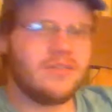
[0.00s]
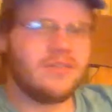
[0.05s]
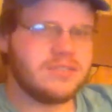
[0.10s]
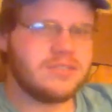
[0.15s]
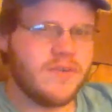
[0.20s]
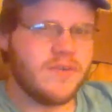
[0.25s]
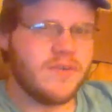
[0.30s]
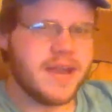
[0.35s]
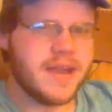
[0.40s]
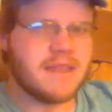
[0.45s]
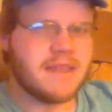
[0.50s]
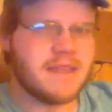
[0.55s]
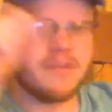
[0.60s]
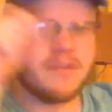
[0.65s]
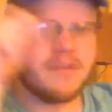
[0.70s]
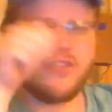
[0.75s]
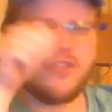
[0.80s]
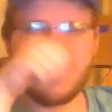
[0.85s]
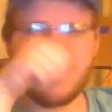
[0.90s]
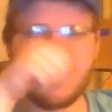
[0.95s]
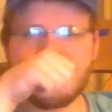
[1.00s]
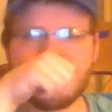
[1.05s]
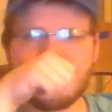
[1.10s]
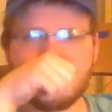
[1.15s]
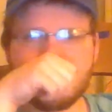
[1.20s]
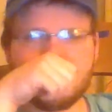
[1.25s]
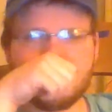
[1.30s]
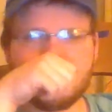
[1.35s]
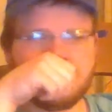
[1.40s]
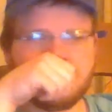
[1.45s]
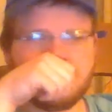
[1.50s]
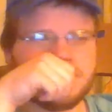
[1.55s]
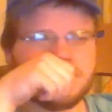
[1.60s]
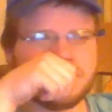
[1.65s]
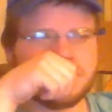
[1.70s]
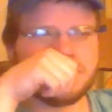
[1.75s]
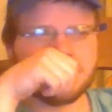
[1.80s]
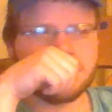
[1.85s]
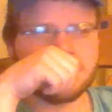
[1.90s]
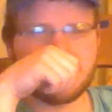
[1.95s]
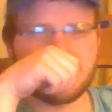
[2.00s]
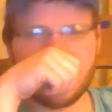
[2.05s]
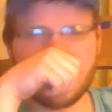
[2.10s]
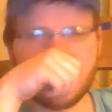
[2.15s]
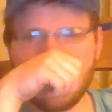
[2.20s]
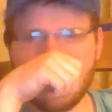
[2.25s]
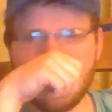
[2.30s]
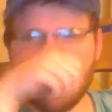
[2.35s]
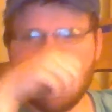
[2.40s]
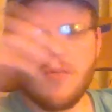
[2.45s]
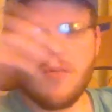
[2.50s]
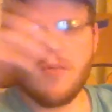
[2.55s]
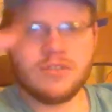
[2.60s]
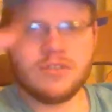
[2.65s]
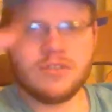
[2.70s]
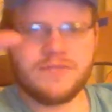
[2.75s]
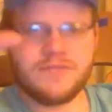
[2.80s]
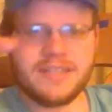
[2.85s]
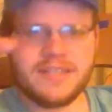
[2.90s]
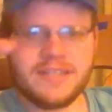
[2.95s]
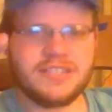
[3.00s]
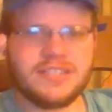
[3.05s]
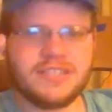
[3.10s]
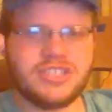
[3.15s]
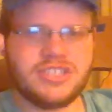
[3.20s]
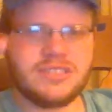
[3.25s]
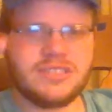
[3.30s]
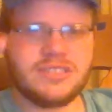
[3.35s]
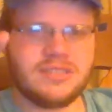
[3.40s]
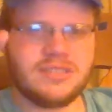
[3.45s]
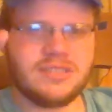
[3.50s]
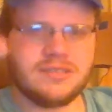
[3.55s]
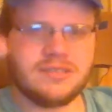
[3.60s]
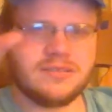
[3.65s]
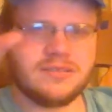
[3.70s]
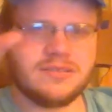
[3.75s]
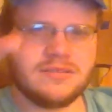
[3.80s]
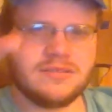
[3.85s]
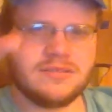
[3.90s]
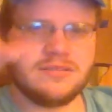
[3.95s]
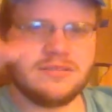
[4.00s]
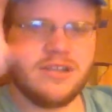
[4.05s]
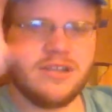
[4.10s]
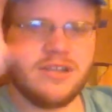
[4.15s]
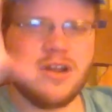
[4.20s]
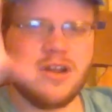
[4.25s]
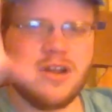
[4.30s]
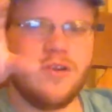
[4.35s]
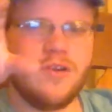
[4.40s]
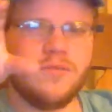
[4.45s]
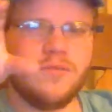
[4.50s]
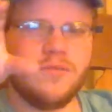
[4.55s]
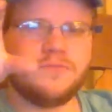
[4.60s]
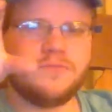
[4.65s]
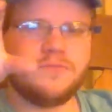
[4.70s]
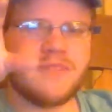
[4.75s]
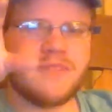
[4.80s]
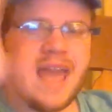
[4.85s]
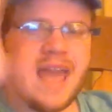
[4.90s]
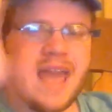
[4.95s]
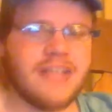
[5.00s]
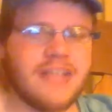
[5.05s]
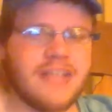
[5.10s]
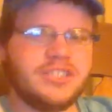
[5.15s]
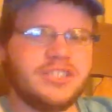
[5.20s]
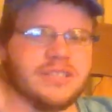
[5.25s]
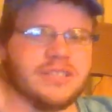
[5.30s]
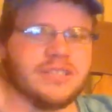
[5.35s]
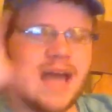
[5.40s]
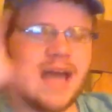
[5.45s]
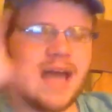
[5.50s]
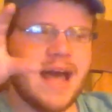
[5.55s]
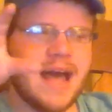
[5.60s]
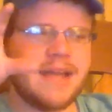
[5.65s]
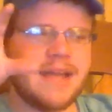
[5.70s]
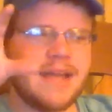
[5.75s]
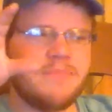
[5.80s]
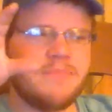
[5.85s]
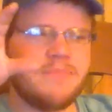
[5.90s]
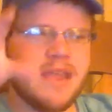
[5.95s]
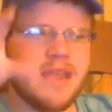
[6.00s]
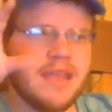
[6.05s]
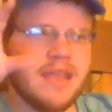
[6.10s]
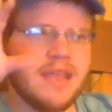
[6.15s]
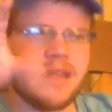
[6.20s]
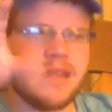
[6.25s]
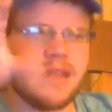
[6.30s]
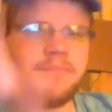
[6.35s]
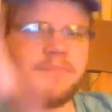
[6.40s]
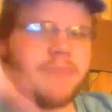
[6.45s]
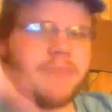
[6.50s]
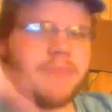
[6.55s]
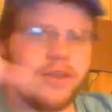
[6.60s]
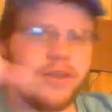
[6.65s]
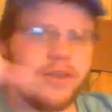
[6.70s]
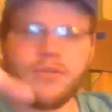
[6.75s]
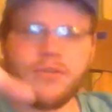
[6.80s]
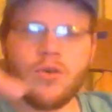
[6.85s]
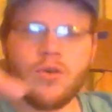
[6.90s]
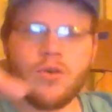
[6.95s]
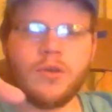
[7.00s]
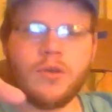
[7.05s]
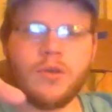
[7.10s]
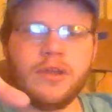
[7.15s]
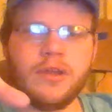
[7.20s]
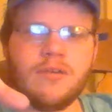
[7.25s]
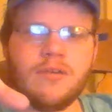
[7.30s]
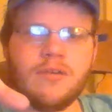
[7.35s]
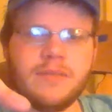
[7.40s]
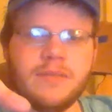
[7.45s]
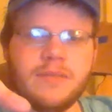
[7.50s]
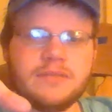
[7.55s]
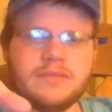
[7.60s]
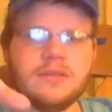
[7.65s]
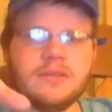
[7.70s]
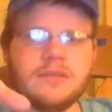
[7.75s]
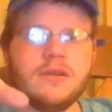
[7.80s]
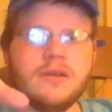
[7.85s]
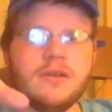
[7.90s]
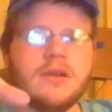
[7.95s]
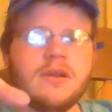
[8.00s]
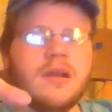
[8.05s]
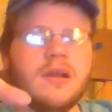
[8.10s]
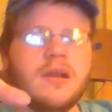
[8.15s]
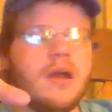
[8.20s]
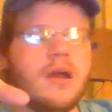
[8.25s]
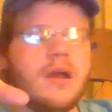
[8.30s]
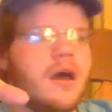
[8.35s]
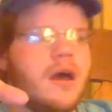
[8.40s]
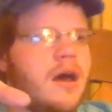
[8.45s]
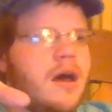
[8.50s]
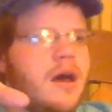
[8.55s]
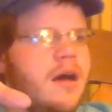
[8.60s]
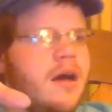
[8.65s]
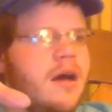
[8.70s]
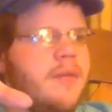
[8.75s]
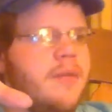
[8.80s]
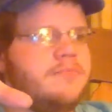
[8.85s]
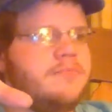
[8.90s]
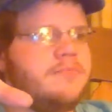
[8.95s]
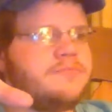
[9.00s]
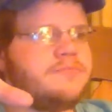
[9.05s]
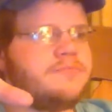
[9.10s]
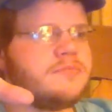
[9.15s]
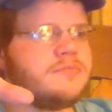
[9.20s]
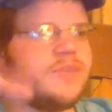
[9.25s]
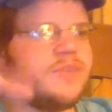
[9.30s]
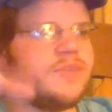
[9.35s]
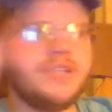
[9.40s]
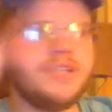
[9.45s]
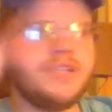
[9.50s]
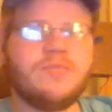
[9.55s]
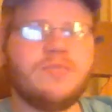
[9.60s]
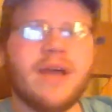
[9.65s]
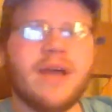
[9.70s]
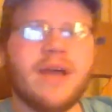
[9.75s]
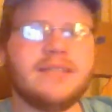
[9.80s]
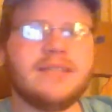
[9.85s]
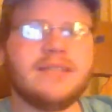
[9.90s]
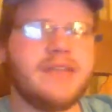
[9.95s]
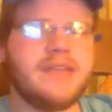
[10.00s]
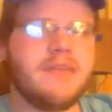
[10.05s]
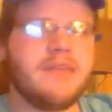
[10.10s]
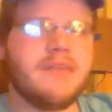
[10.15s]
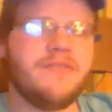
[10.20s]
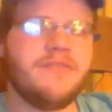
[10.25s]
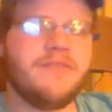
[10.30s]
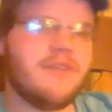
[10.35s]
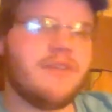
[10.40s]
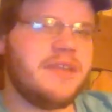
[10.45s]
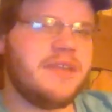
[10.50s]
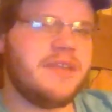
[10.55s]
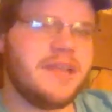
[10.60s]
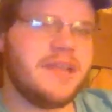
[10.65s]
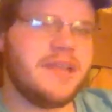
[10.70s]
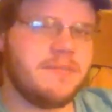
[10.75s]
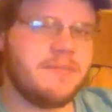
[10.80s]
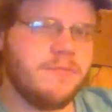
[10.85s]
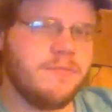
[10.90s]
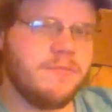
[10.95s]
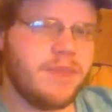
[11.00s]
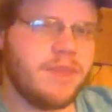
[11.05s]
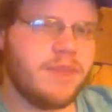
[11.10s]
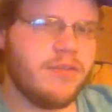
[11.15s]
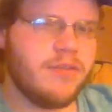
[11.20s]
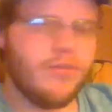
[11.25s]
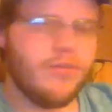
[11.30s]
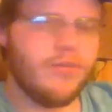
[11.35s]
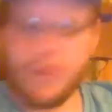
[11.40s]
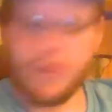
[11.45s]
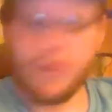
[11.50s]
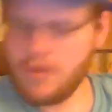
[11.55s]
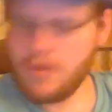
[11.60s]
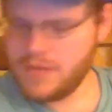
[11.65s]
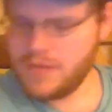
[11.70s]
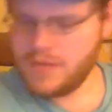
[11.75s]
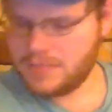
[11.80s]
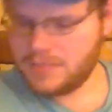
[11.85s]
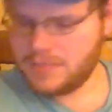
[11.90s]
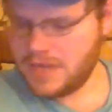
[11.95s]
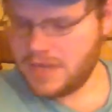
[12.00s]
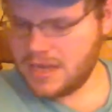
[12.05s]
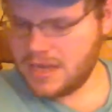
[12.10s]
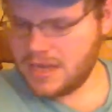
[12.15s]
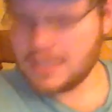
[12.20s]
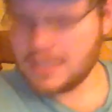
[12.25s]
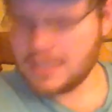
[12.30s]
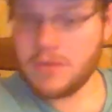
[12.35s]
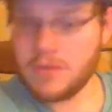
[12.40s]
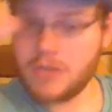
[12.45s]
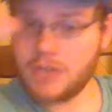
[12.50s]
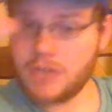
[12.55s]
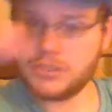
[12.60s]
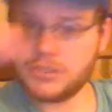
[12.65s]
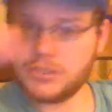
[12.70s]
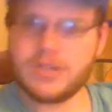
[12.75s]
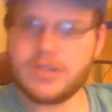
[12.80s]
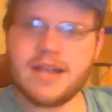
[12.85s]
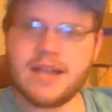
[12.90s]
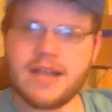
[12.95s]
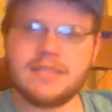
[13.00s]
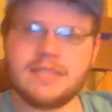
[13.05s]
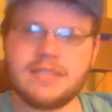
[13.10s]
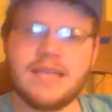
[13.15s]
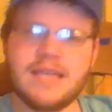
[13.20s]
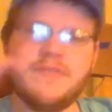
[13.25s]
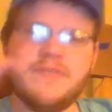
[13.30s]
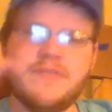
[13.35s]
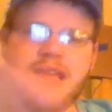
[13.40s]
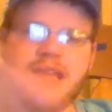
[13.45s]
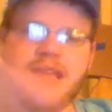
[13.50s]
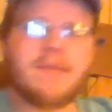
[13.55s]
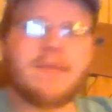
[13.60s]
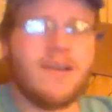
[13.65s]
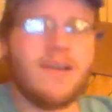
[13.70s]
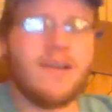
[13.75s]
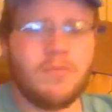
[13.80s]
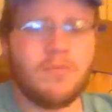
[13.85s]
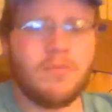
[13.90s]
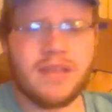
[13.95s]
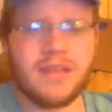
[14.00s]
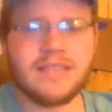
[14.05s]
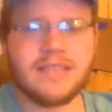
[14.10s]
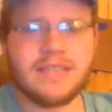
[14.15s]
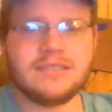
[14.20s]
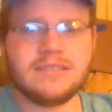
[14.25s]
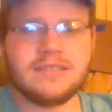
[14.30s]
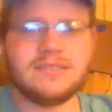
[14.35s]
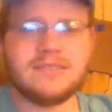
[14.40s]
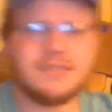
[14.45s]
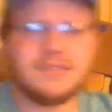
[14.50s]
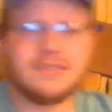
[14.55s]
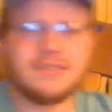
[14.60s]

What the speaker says: going on my channel, most of it just, hedges on me getting better recording equipment. The reason why it's taking me forever to get better recording equipment is because I'm also trying to save to get my own place, because